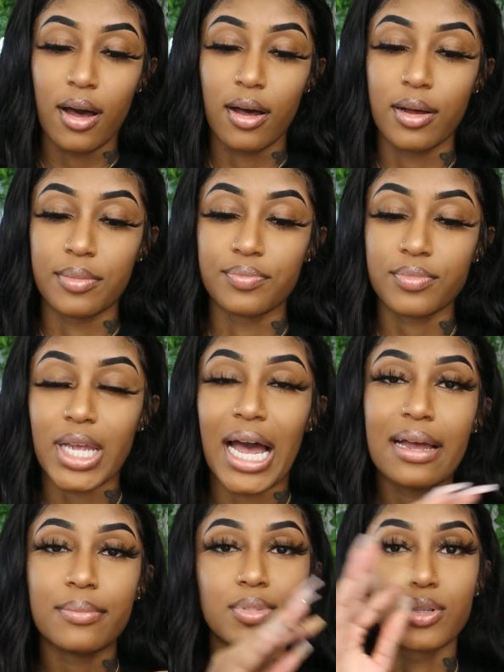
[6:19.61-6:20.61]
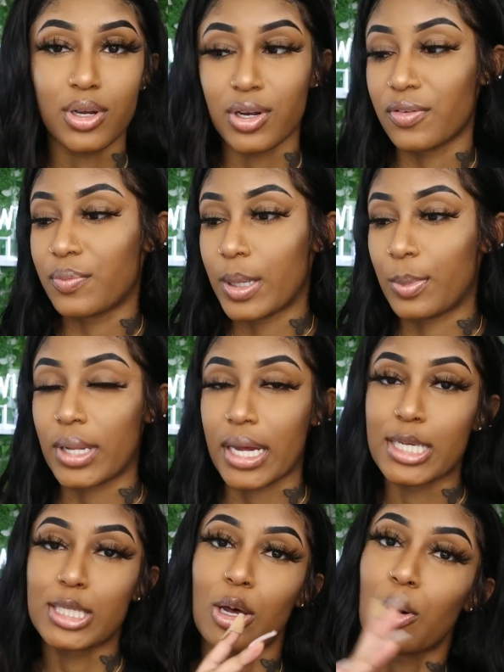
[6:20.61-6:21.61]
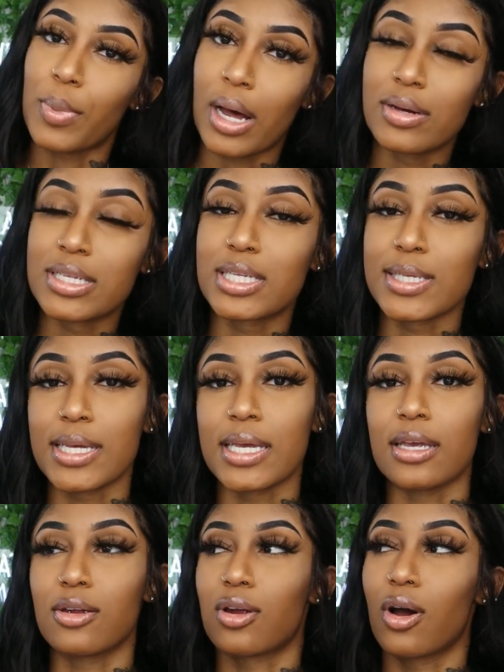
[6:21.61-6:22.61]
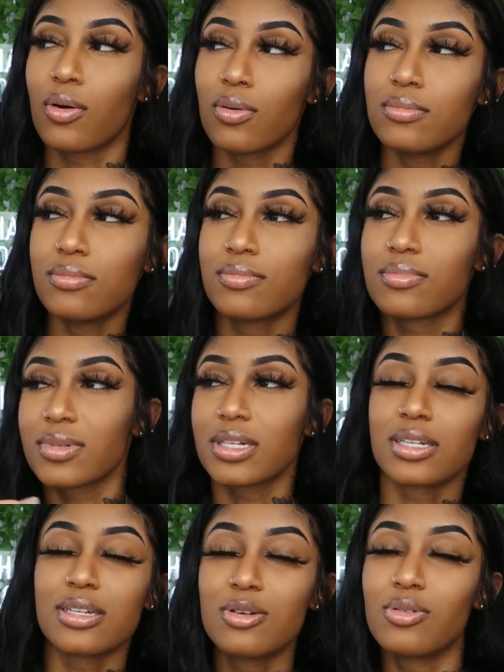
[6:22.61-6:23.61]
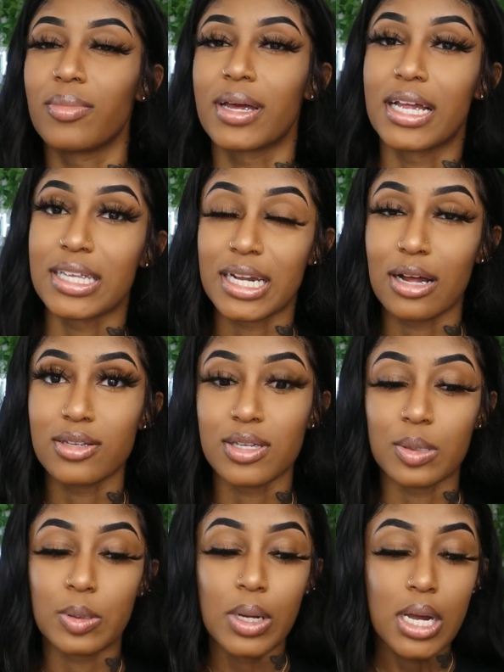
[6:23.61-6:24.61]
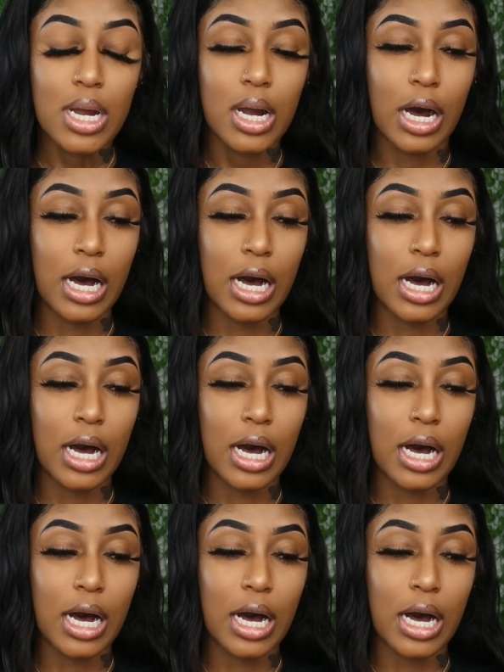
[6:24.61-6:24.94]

I observe people, like I scope out and see, you know, who I'm gonna hand it out to.